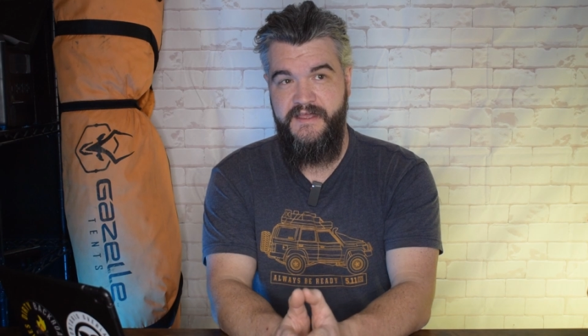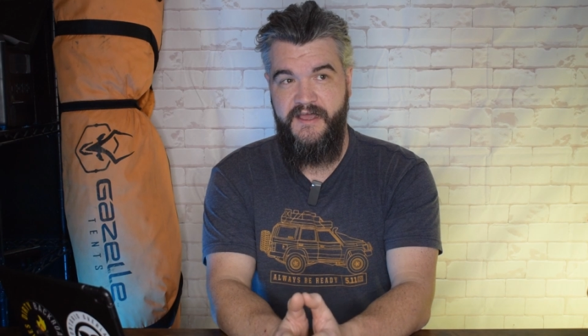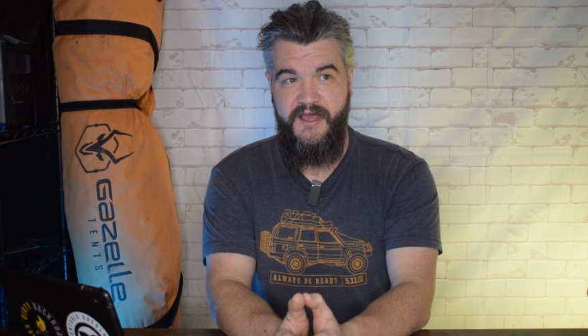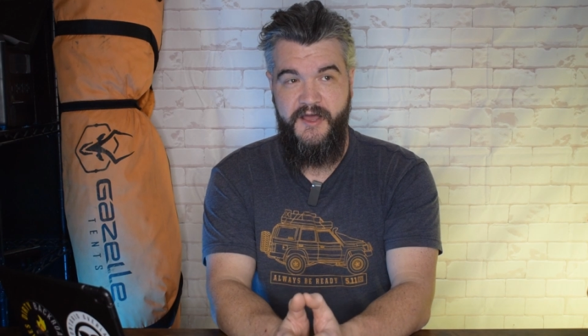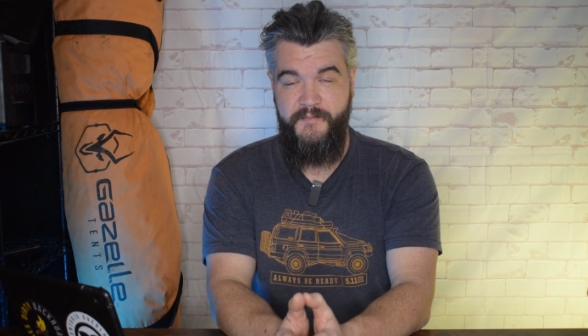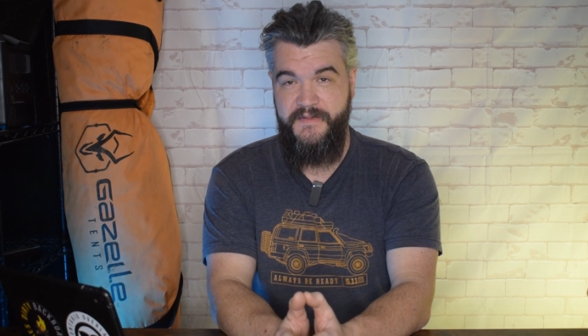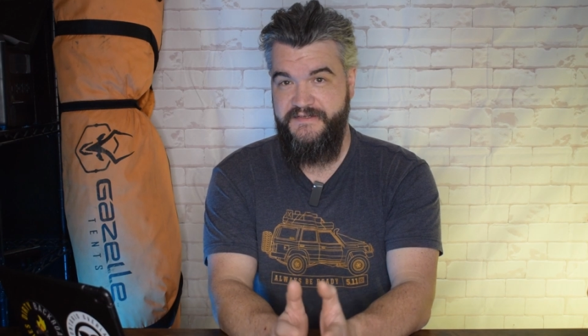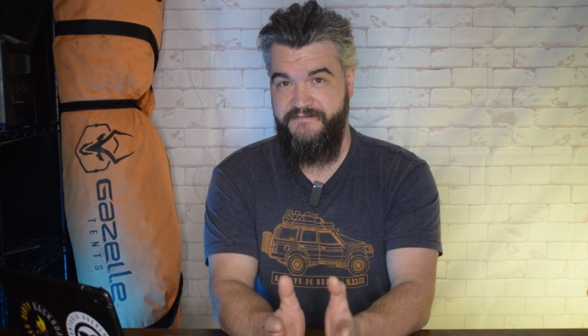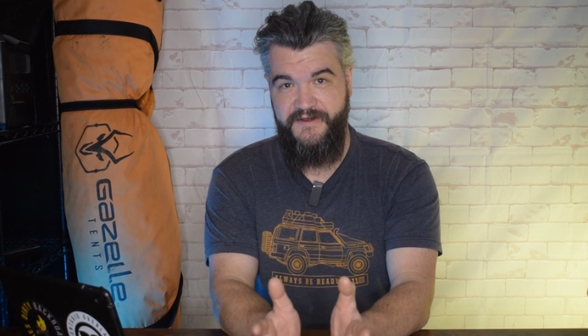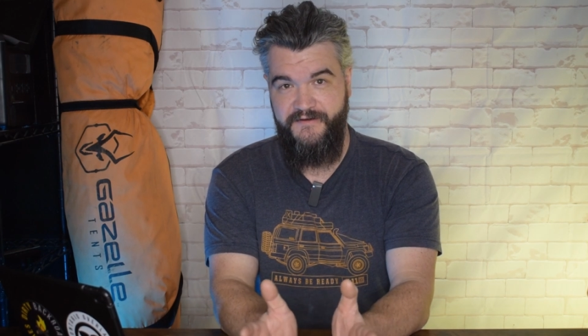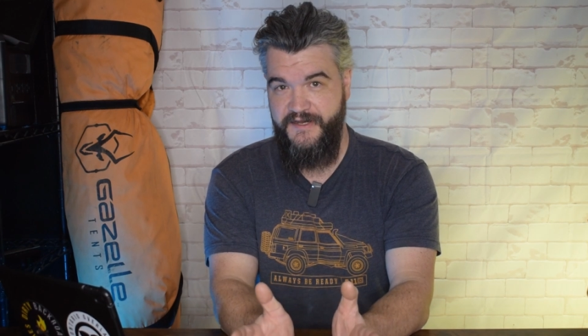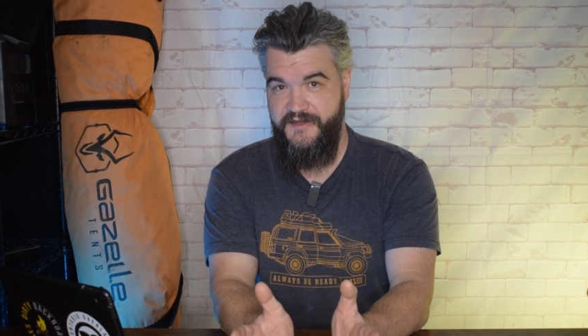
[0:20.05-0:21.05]
It's a
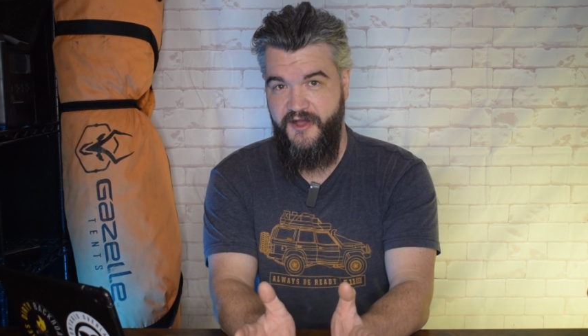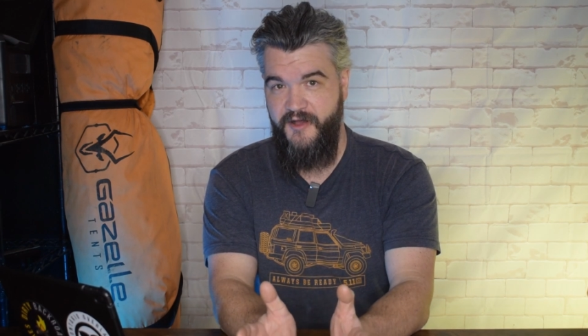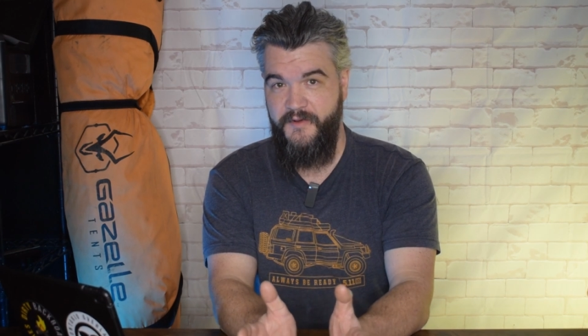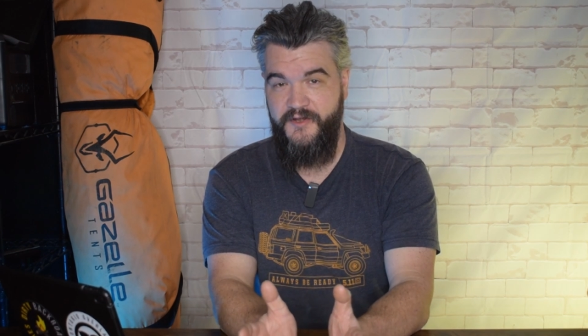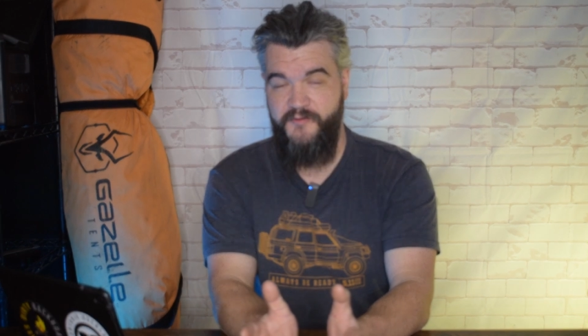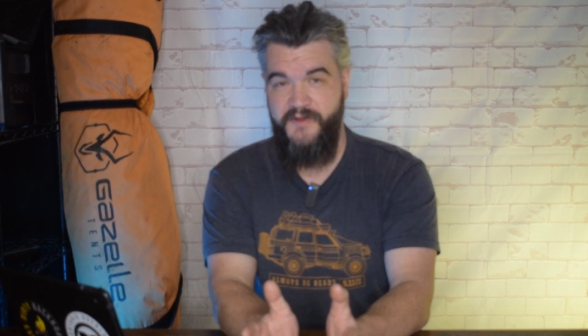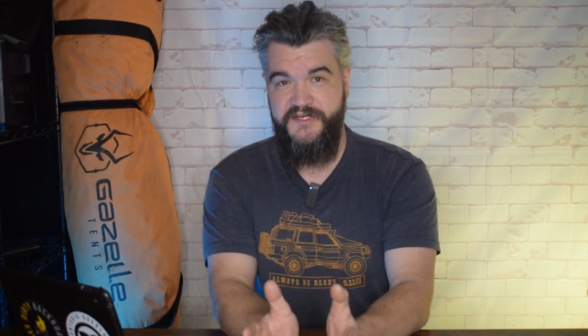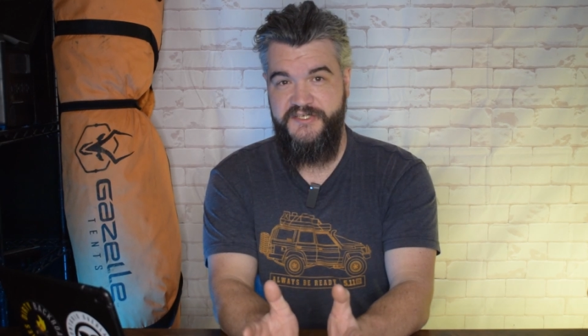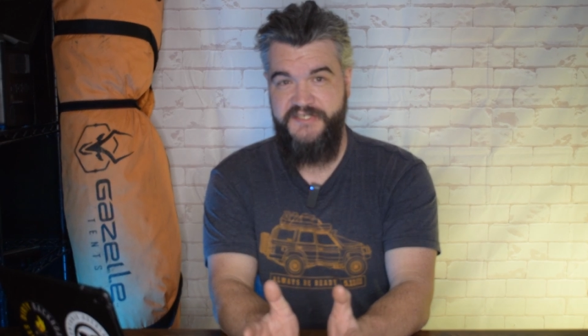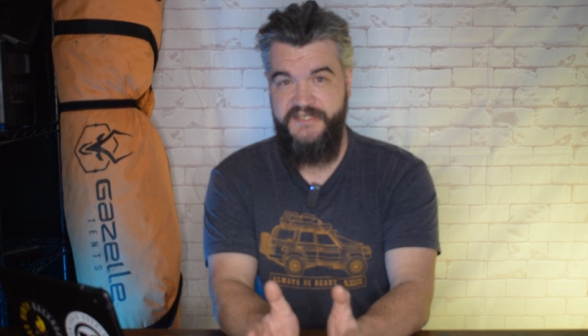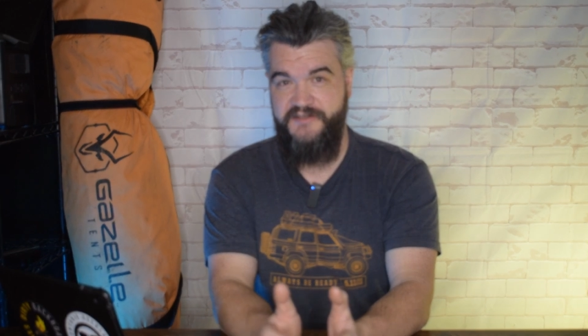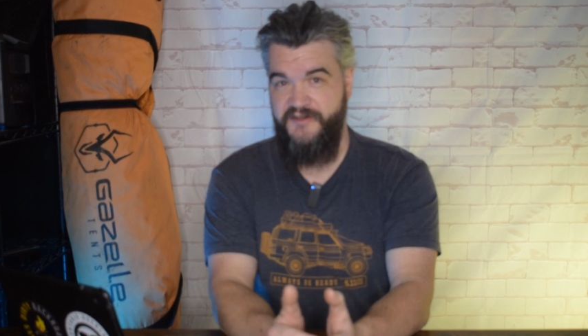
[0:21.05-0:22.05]
very common
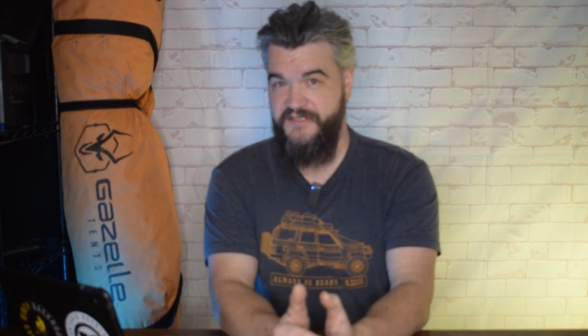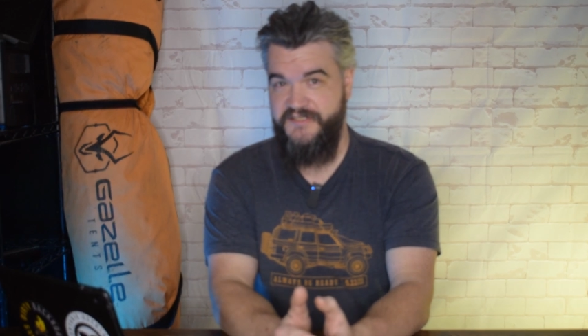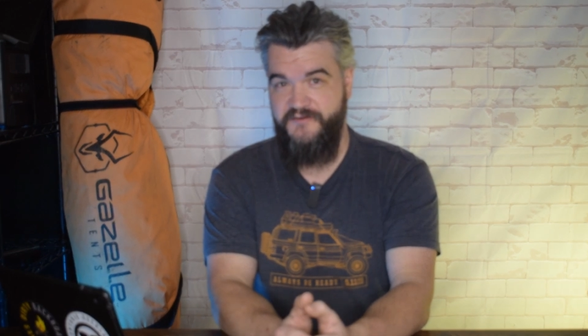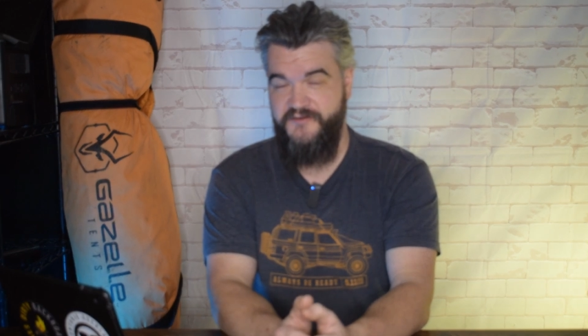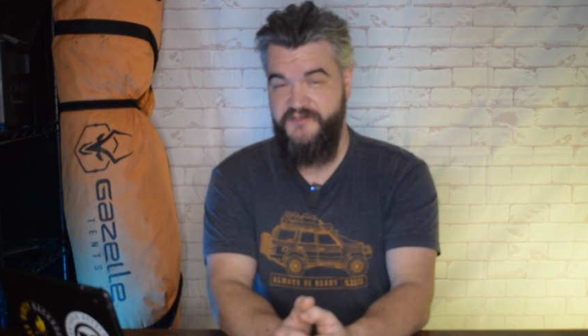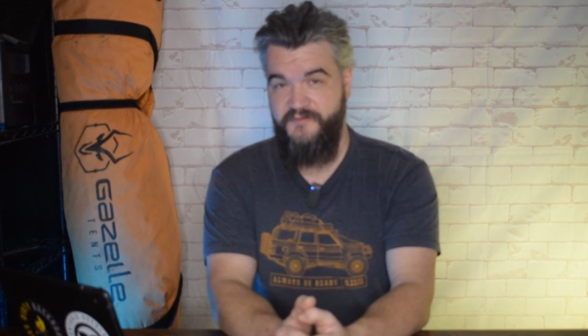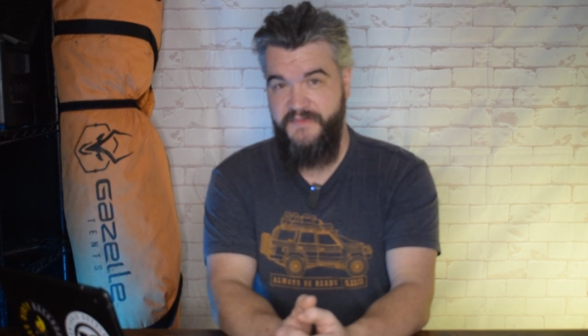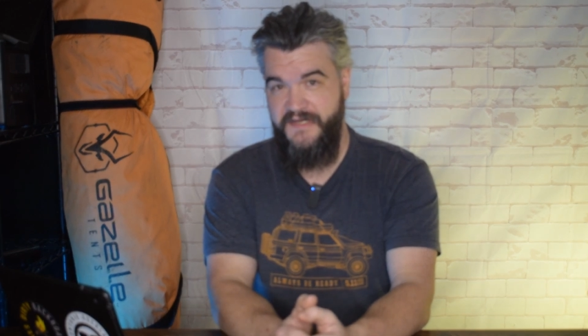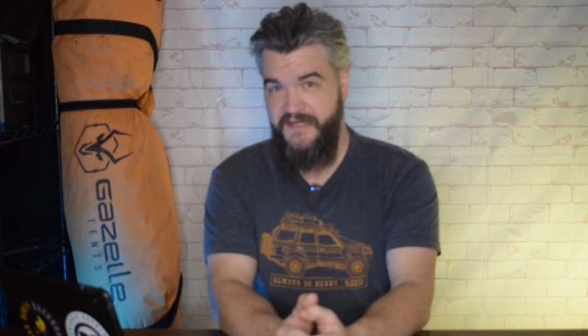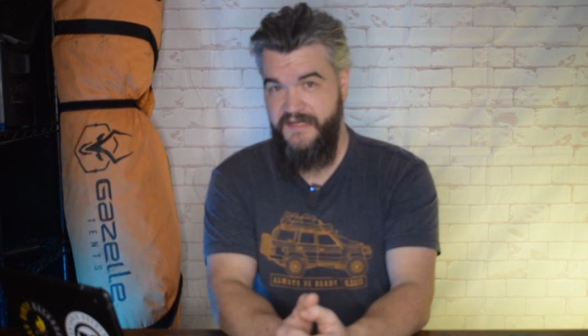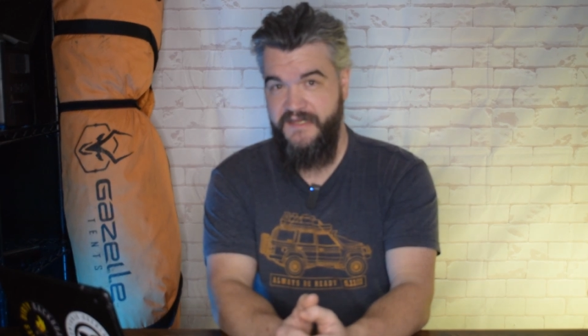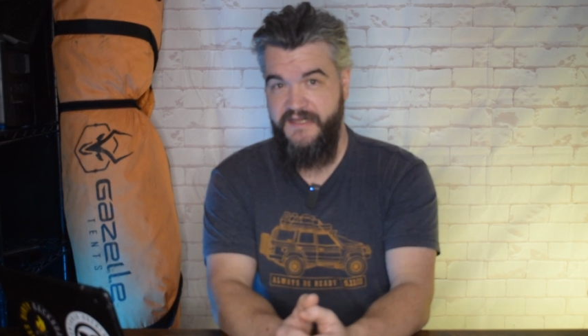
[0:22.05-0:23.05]
question on social
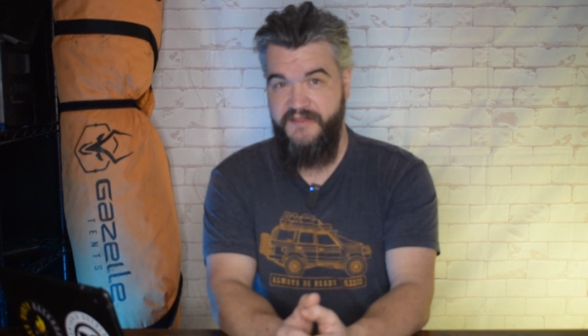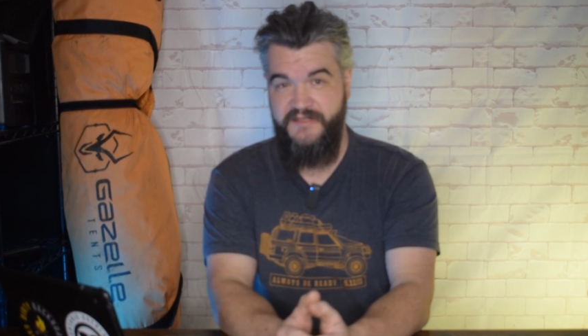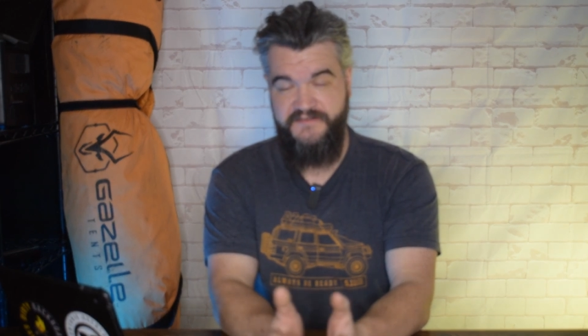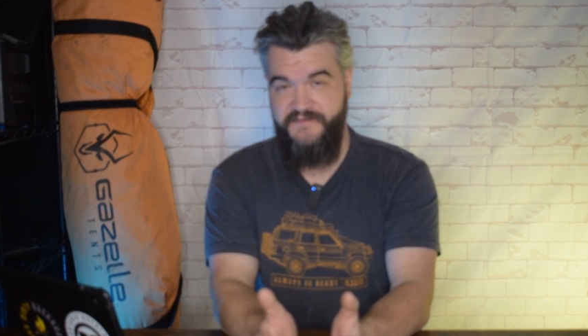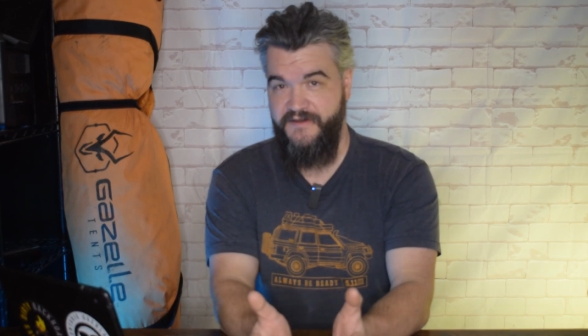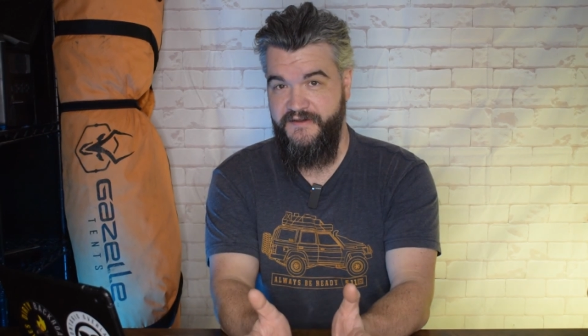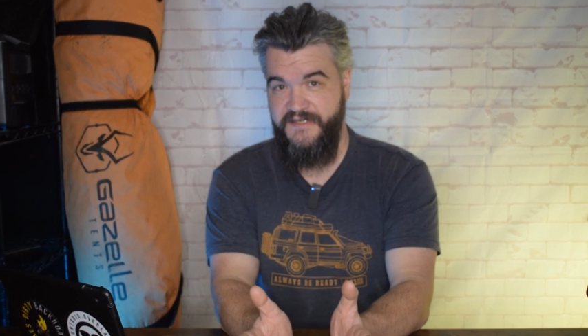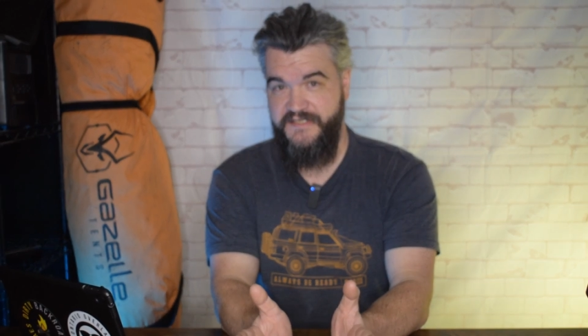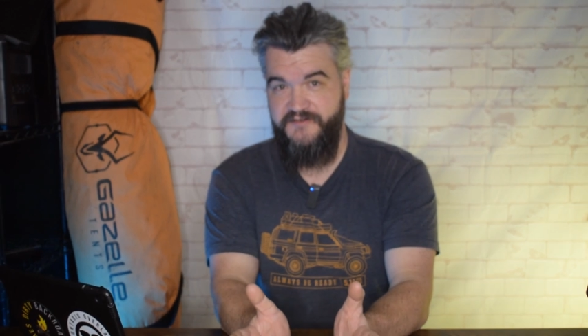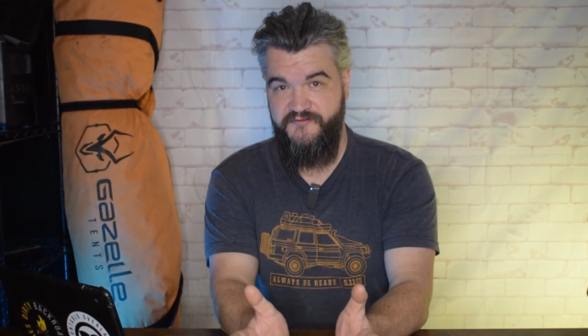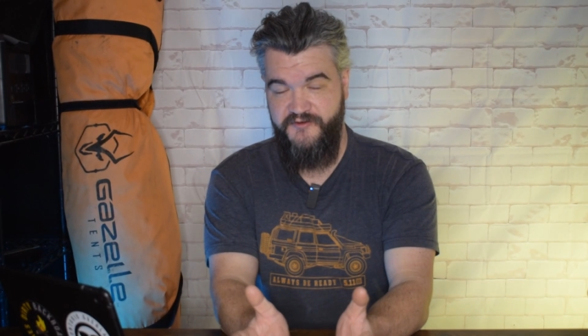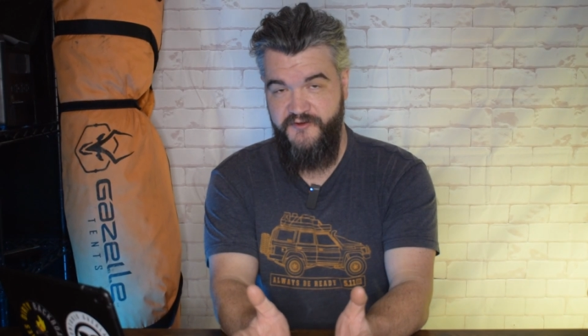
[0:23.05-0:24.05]
media and these
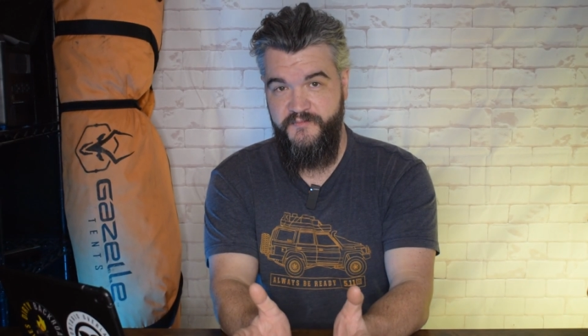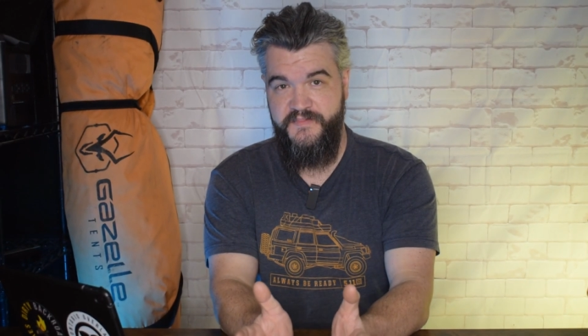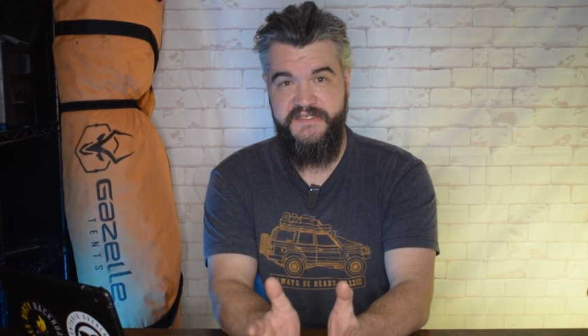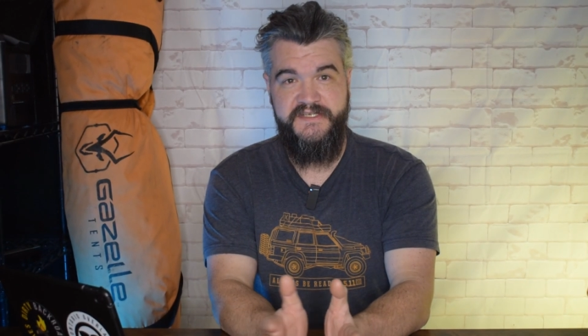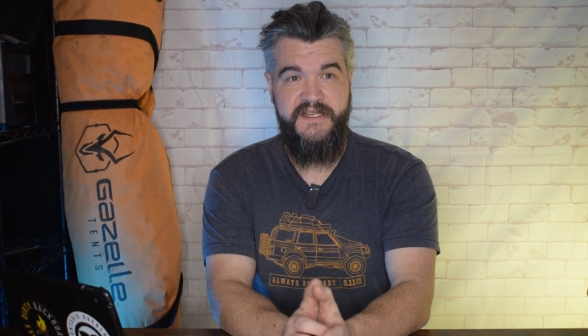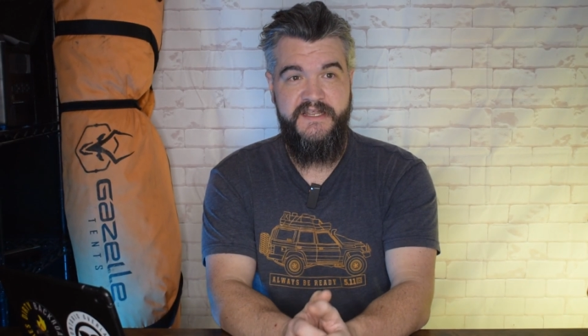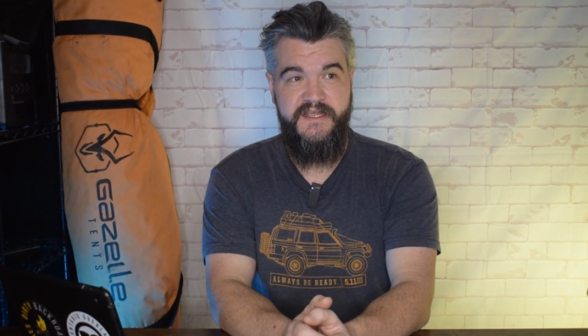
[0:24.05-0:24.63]
various groups,